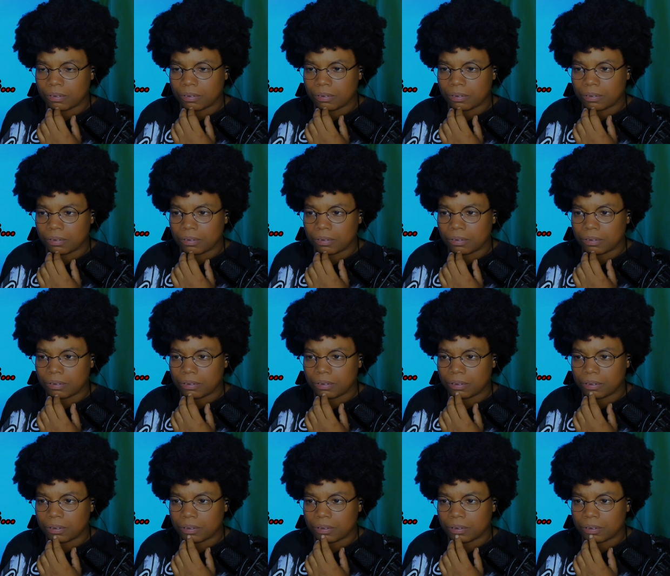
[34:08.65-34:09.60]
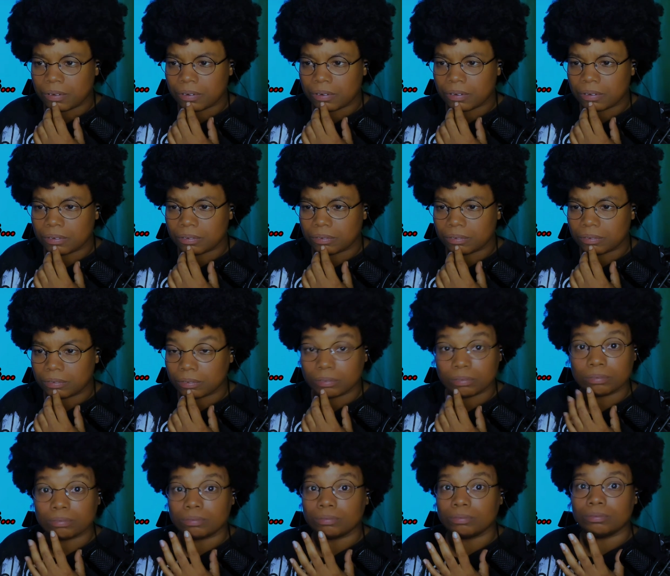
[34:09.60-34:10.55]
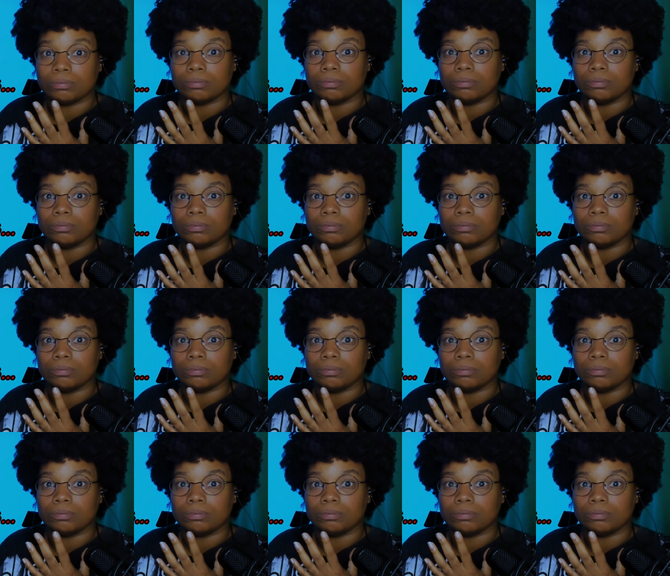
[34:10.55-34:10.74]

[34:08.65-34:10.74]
Nobody speaks.